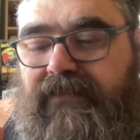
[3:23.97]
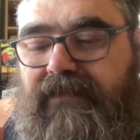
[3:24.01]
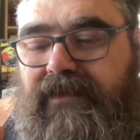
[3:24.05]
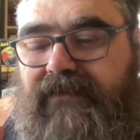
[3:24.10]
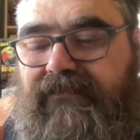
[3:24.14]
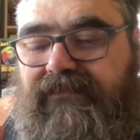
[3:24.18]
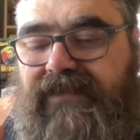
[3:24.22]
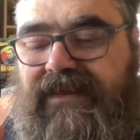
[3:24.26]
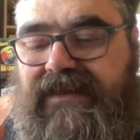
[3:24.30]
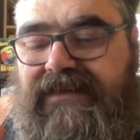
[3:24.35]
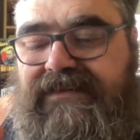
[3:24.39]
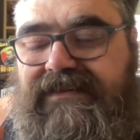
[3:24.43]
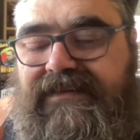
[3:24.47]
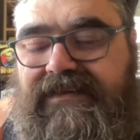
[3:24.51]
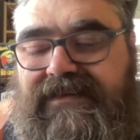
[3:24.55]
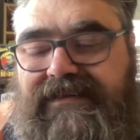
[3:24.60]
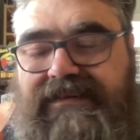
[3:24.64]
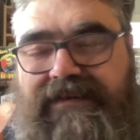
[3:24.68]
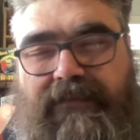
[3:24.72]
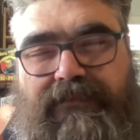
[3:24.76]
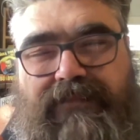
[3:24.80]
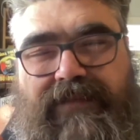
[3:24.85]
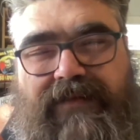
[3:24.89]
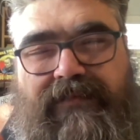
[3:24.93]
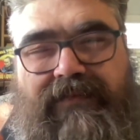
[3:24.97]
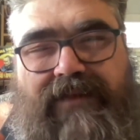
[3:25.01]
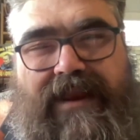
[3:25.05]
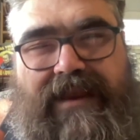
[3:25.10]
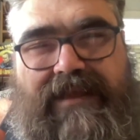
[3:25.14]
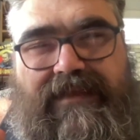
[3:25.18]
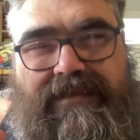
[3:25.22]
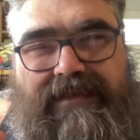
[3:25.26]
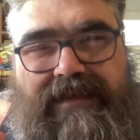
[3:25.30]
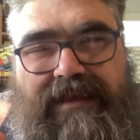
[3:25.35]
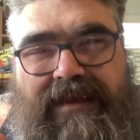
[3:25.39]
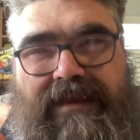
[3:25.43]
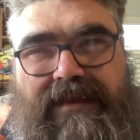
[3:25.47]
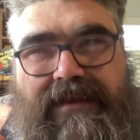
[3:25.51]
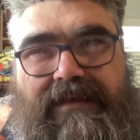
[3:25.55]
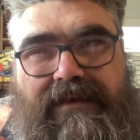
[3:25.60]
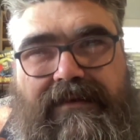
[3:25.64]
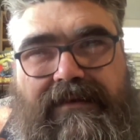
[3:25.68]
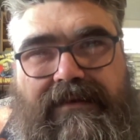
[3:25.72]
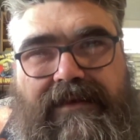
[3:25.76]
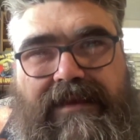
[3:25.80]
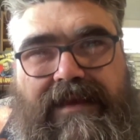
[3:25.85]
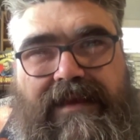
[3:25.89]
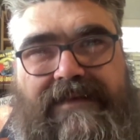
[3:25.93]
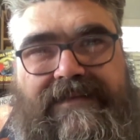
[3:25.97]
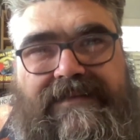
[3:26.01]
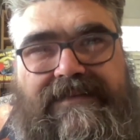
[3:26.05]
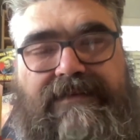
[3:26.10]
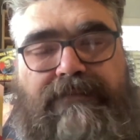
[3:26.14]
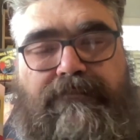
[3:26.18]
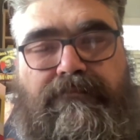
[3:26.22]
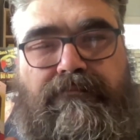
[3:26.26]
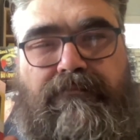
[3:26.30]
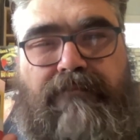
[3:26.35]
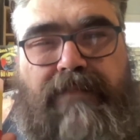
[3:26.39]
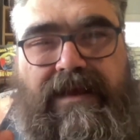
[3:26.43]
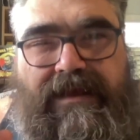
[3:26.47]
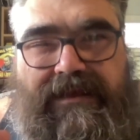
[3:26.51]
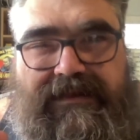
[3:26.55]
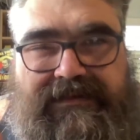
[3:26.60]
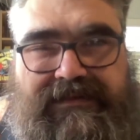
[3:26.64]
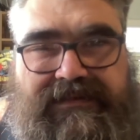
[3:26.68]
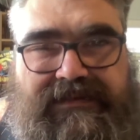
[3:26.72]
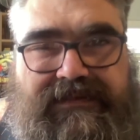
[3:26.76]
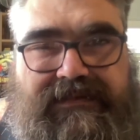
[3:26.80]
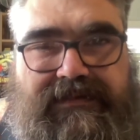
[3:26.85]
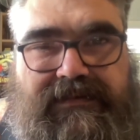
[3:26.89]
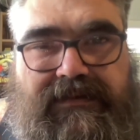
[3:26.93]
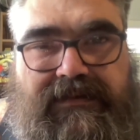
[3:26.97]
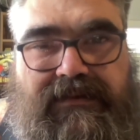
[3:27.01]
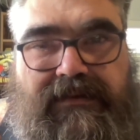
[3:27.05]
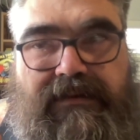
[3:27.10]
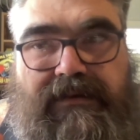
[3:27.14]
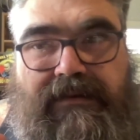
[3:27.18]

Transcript: this is something that I think gets missed